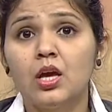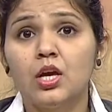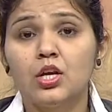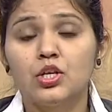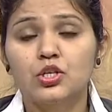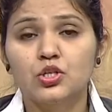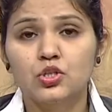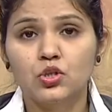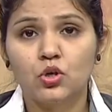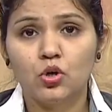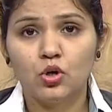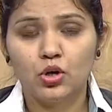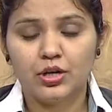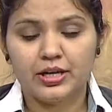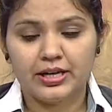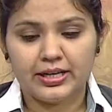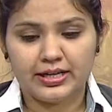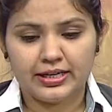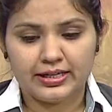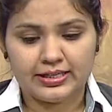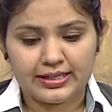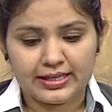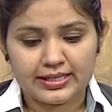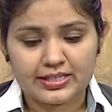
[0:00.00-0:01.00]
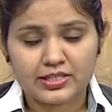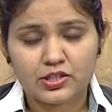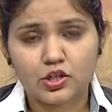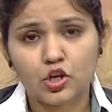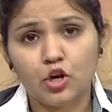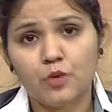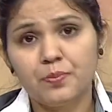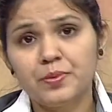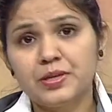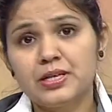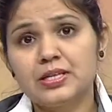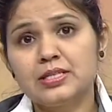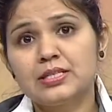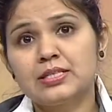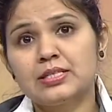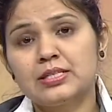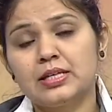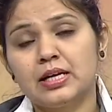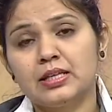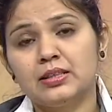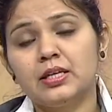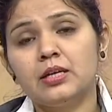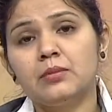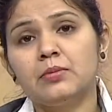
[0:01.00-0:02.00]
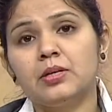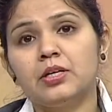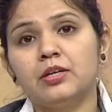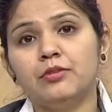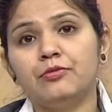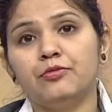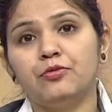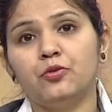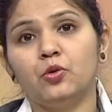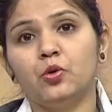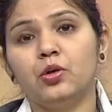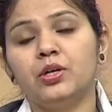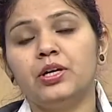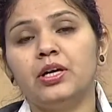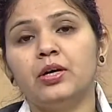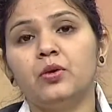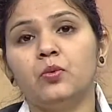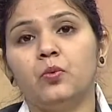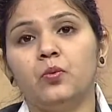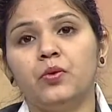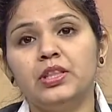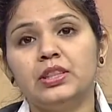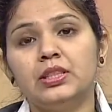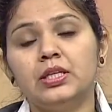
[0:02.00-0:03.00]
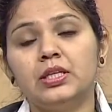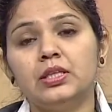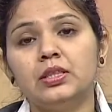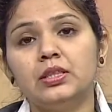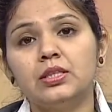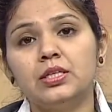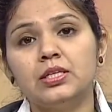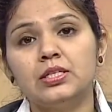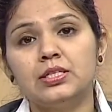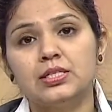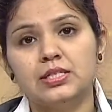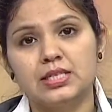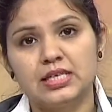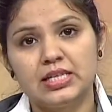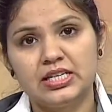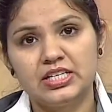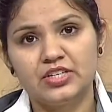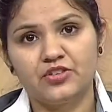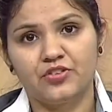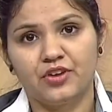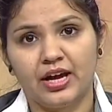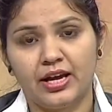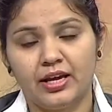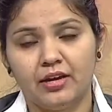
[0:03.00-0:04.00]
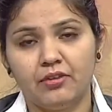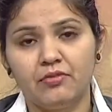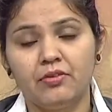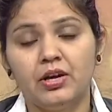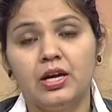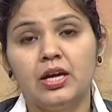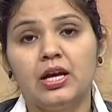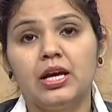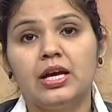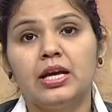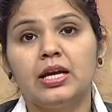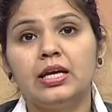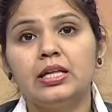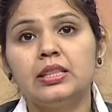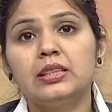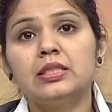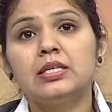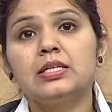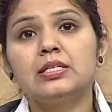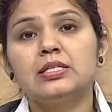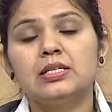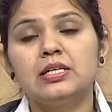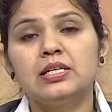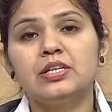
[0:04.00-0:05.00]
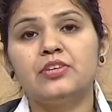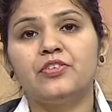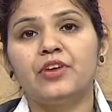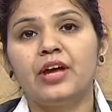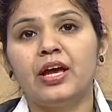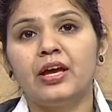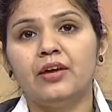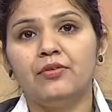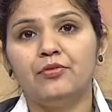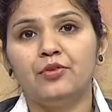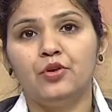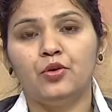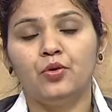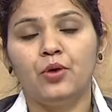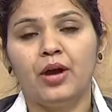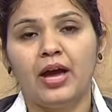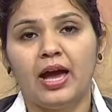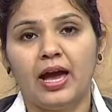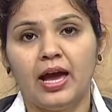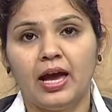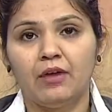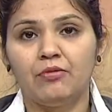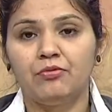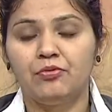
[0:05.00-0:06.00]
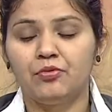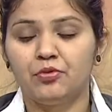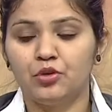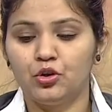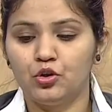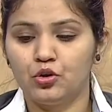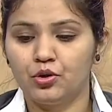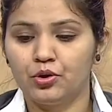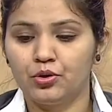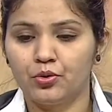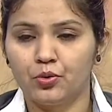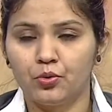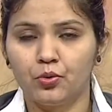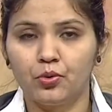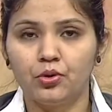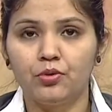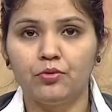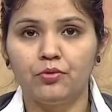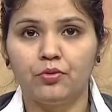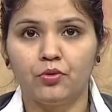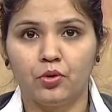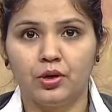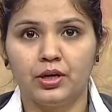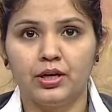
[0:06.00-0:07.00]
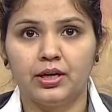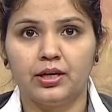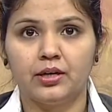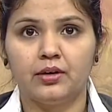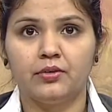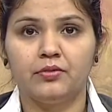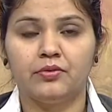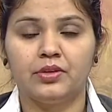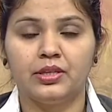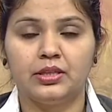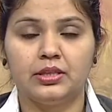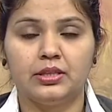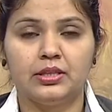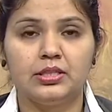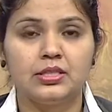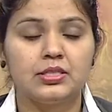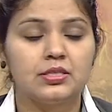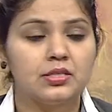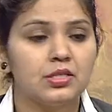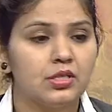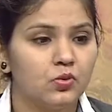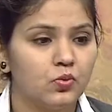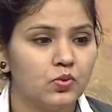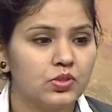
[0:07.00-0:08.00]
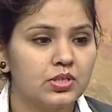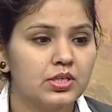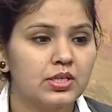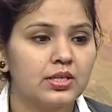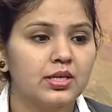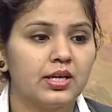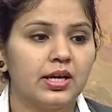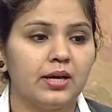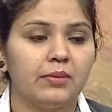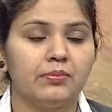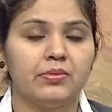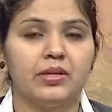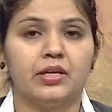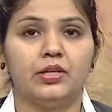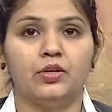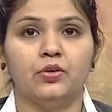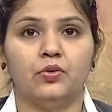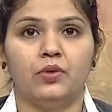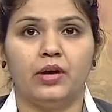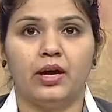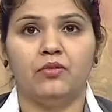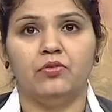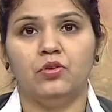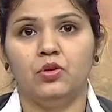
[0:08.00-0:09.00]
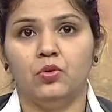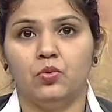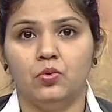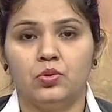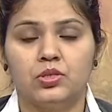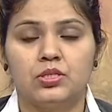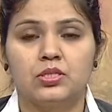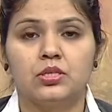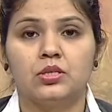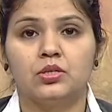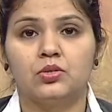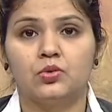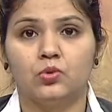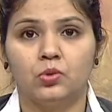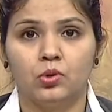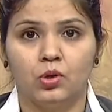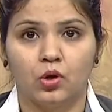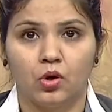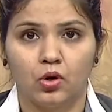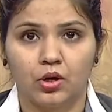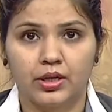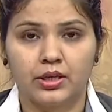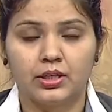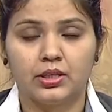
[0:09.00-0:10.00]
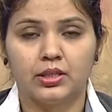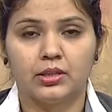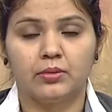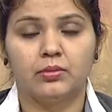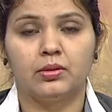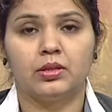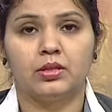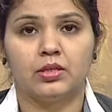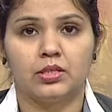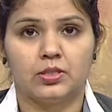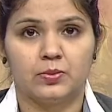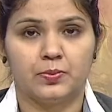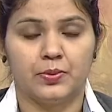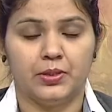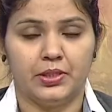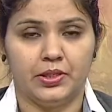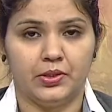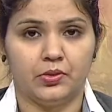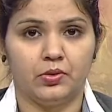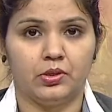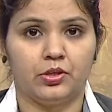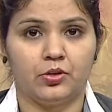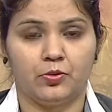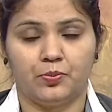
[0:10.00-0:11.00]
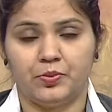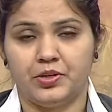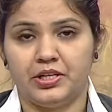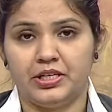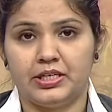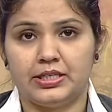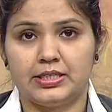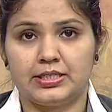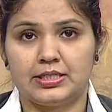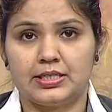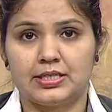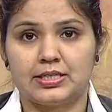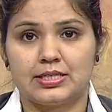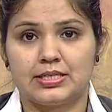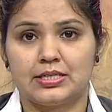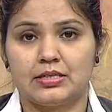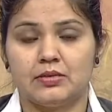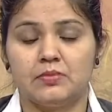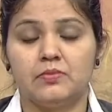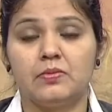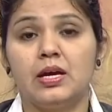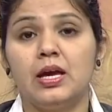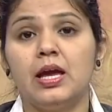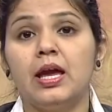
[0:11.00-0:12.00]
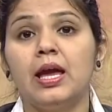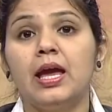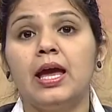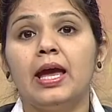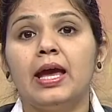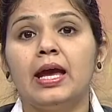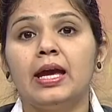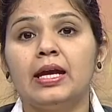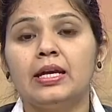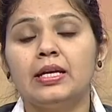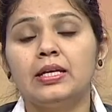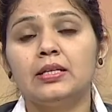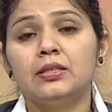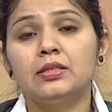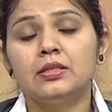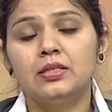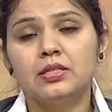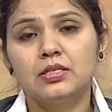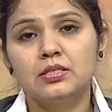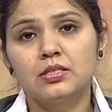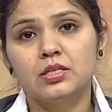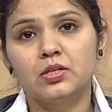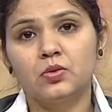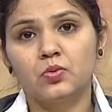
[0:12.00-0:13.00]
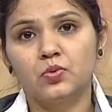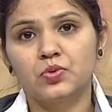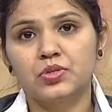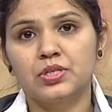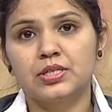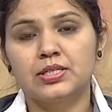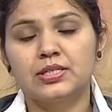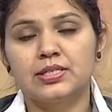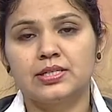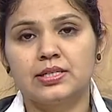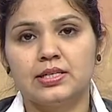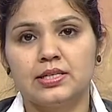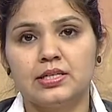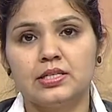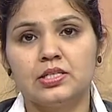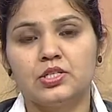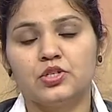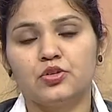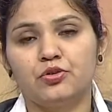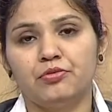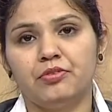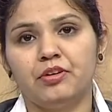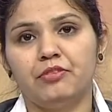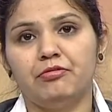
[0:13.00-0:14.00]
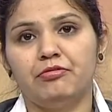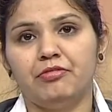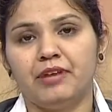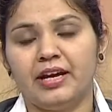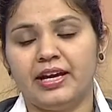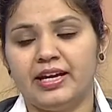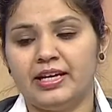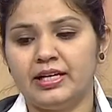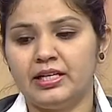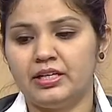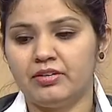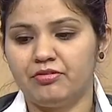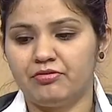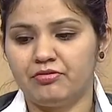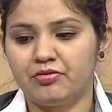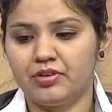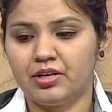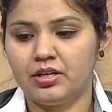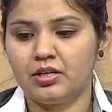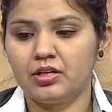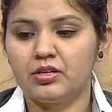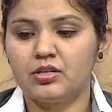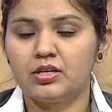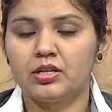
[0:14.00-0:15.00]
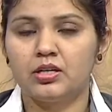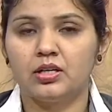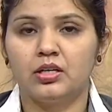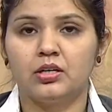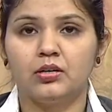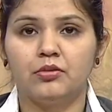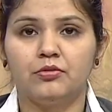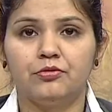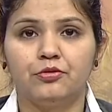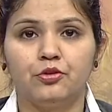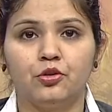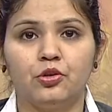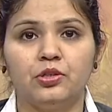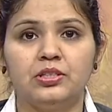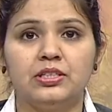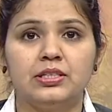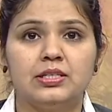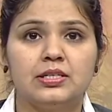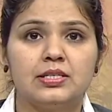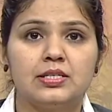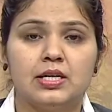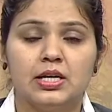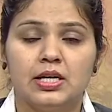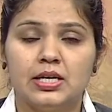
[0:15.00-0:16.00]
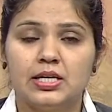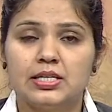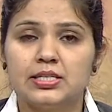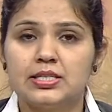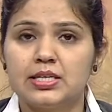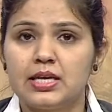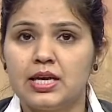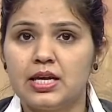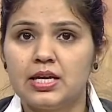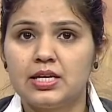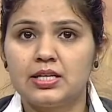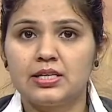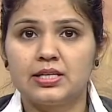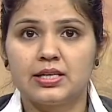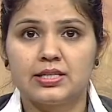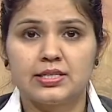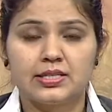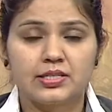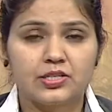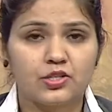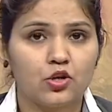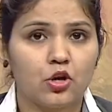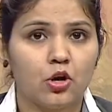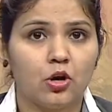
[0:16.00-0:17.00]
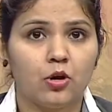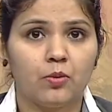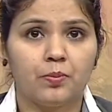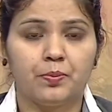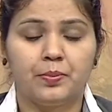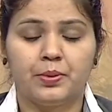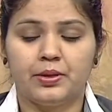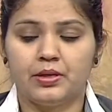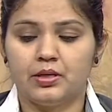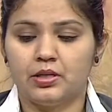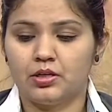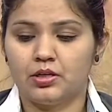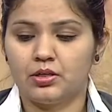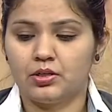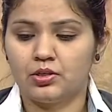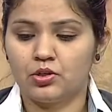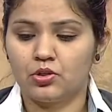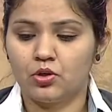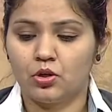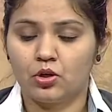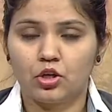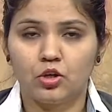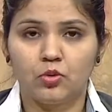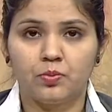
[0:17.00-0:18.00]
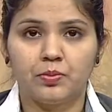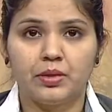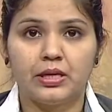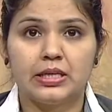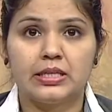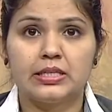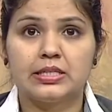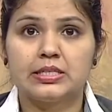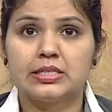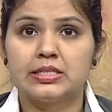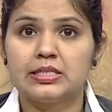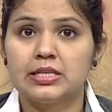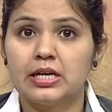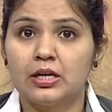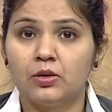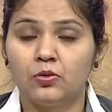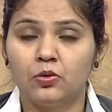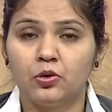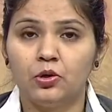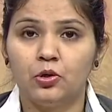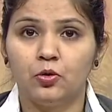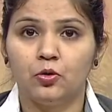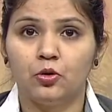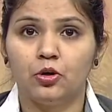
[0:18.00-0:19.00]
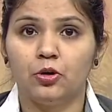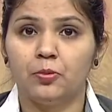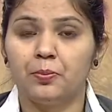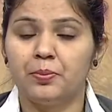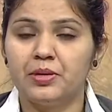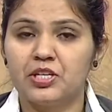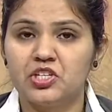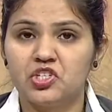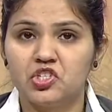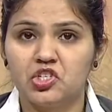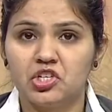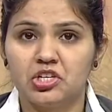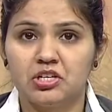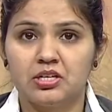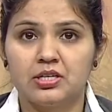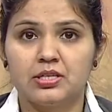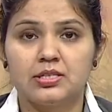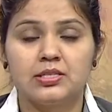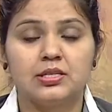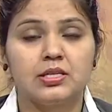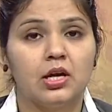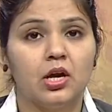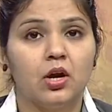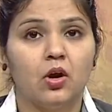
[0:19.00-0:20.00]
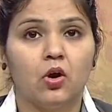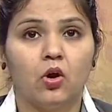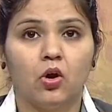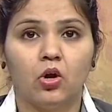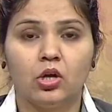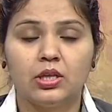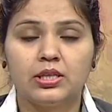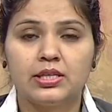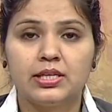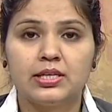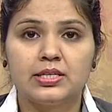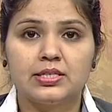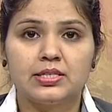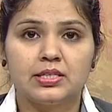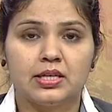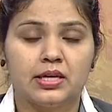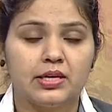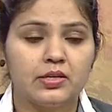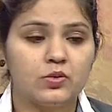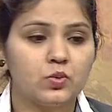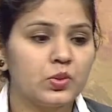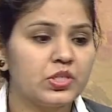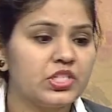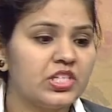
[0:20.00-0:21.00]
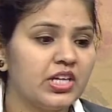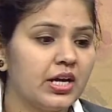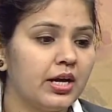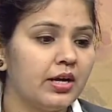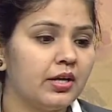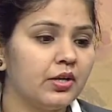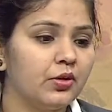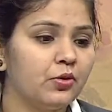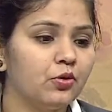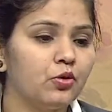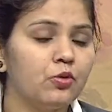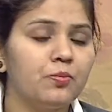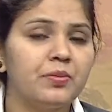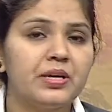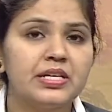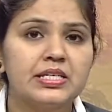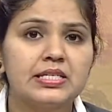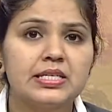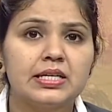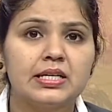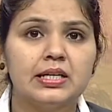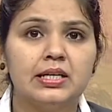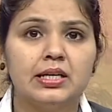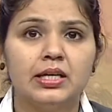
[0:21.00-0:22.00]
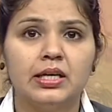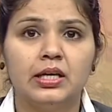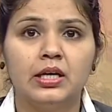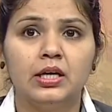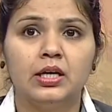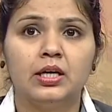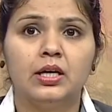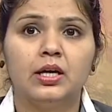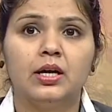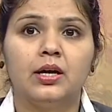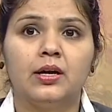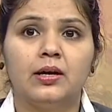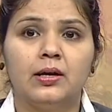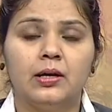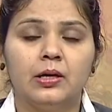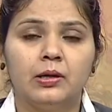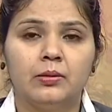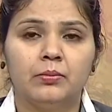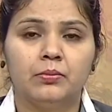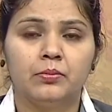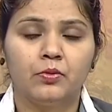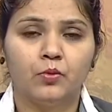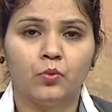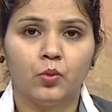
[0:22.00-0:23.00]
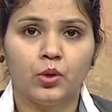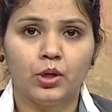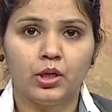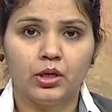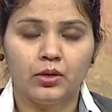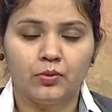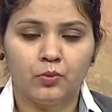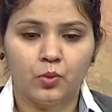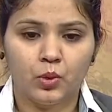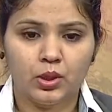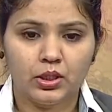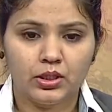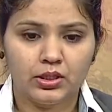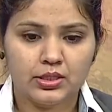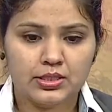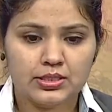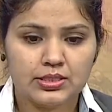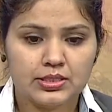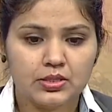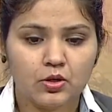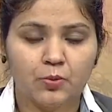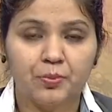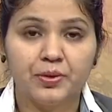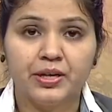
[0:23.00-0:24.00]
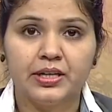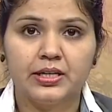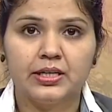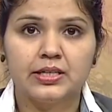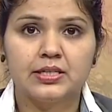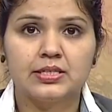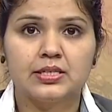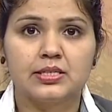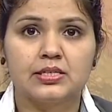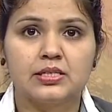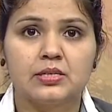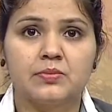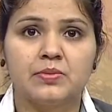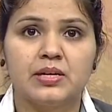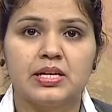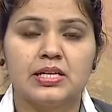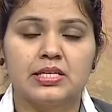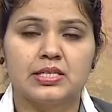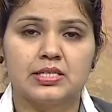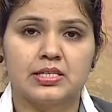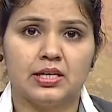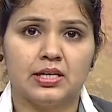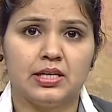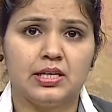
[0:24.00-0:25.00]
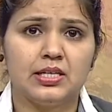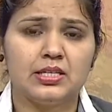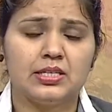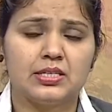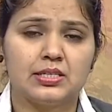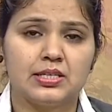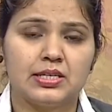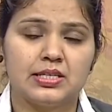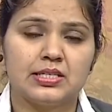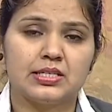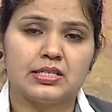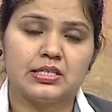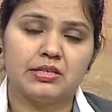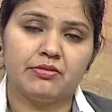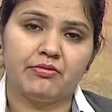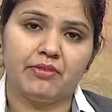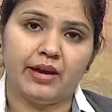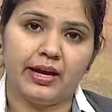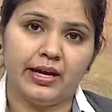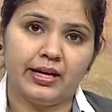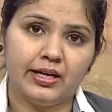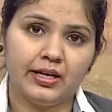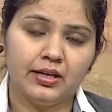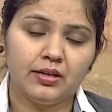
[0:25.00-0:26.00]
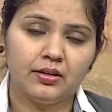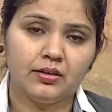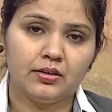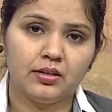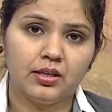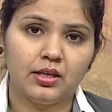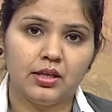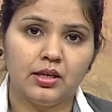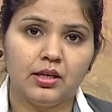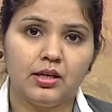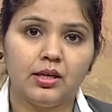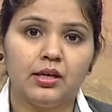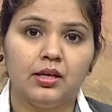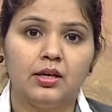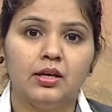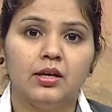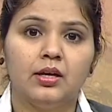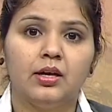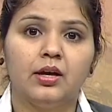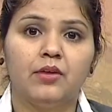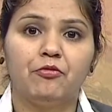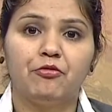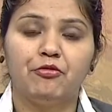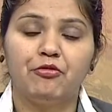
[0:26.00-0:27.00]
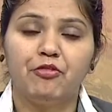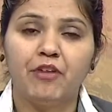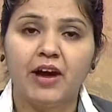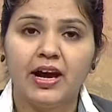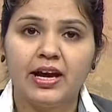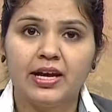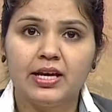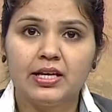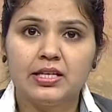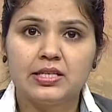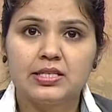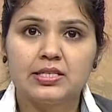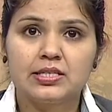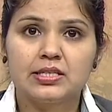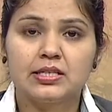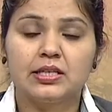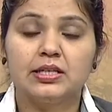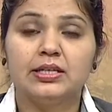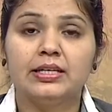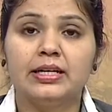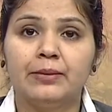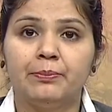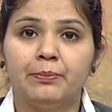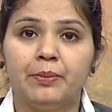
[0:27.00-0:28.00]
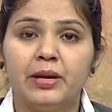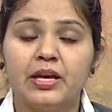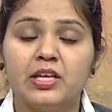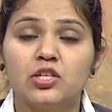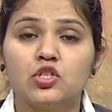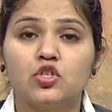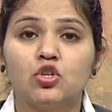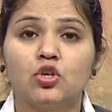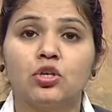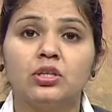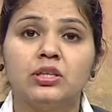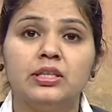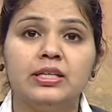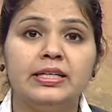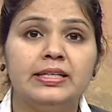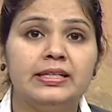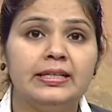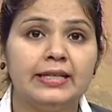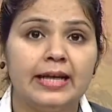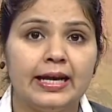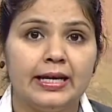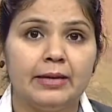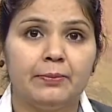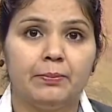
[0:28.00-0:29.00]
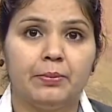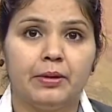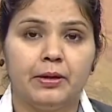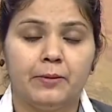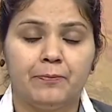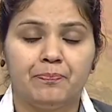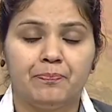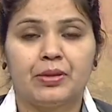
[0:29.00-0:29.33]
So desktop is nothing but a folder within the C drive. In the C drive you have your own folder with this username that you have used to log in this particular operating system, and in this users list you will find different folders saying desktop, documents, download, pictures, all these things, which are basically what this operating system has done is it has divided the files based on the type.